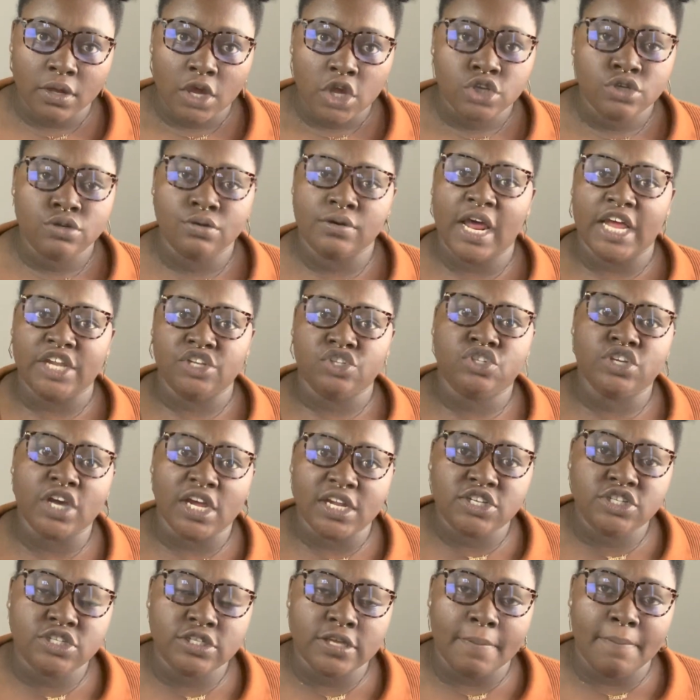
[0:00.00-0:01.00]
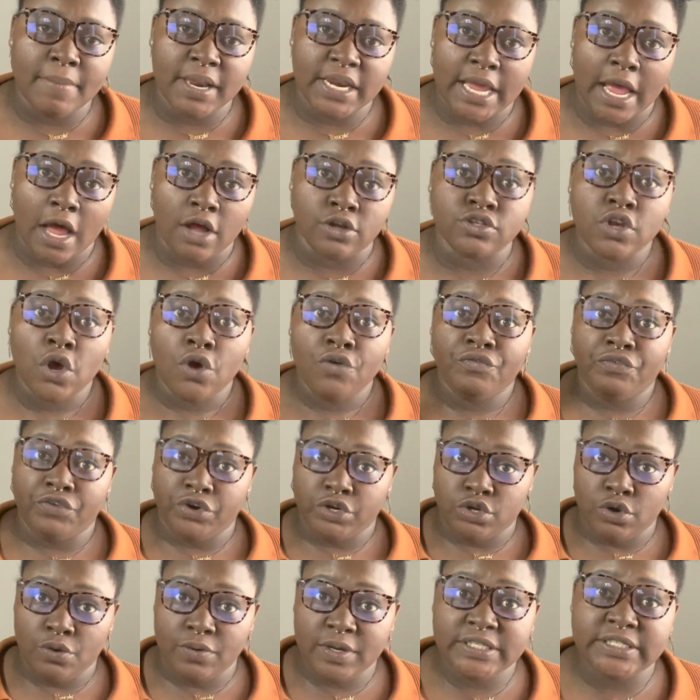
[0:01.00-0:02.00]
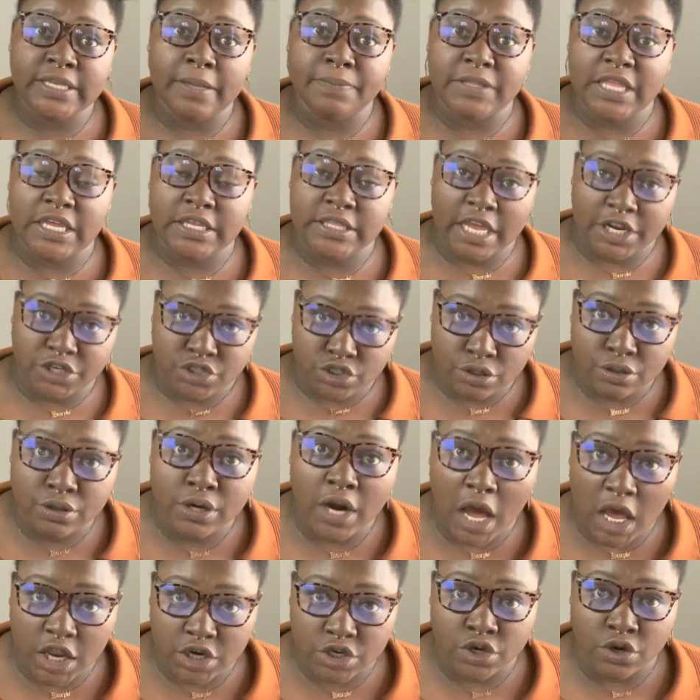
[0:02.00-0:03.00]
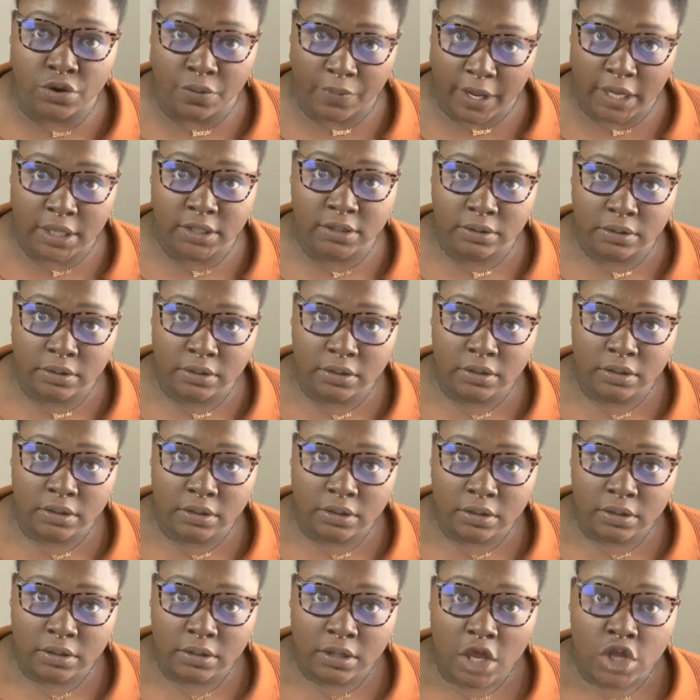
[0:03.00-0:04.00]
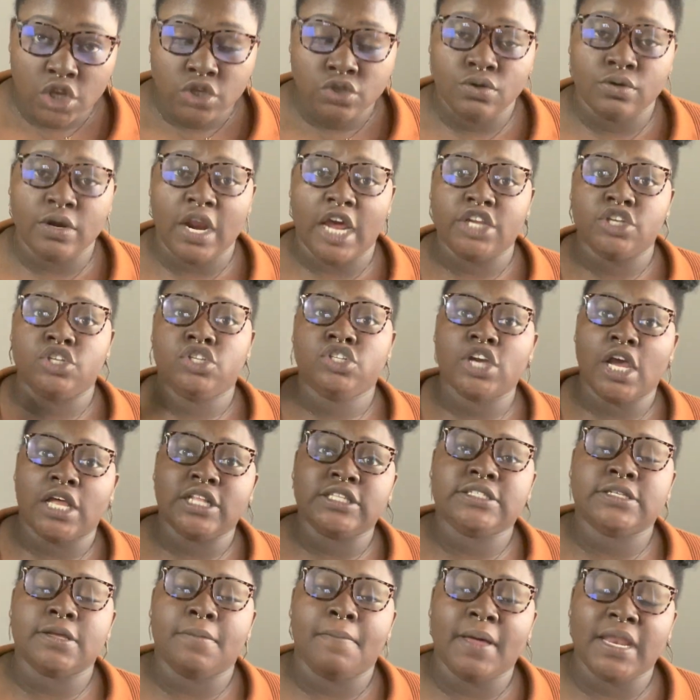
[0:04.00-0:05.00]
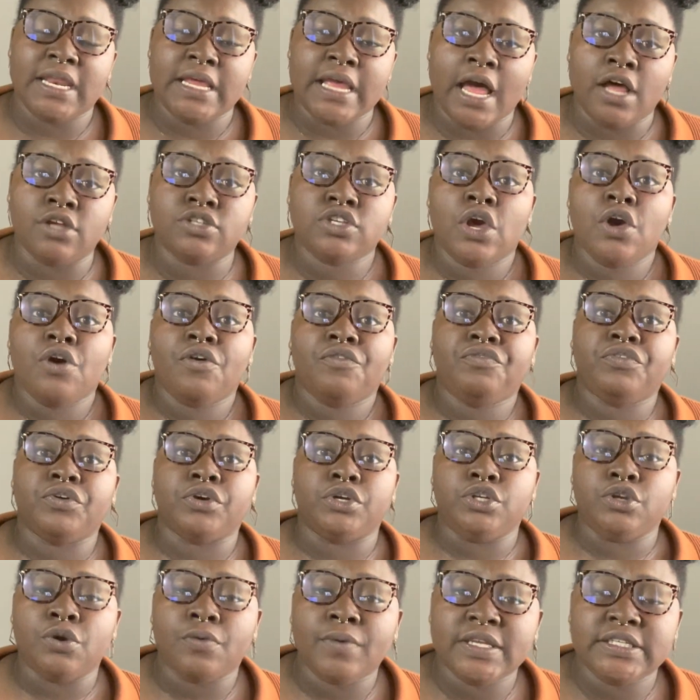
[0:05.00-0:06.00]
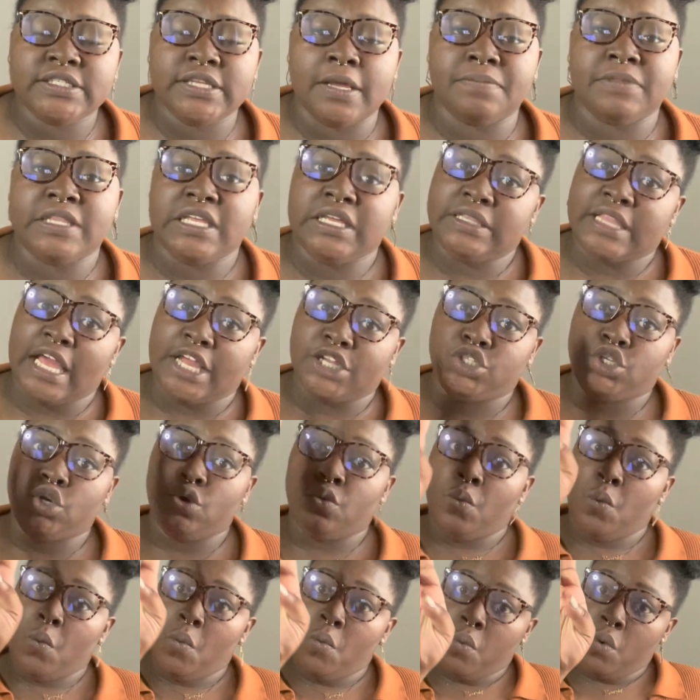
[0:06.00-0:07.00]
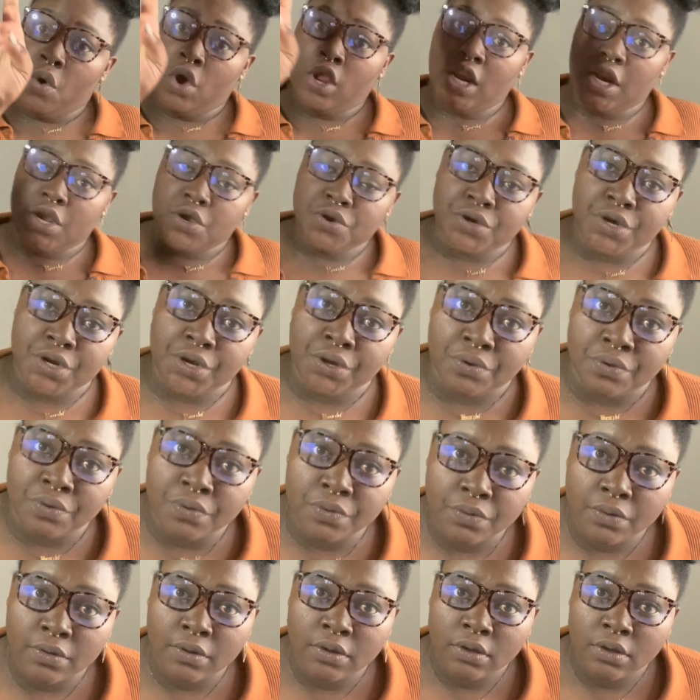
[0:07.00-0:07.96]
Do not judge somebody else for doing something that you're not doing. Do not judge somebody else for doing something that you wouldn't do.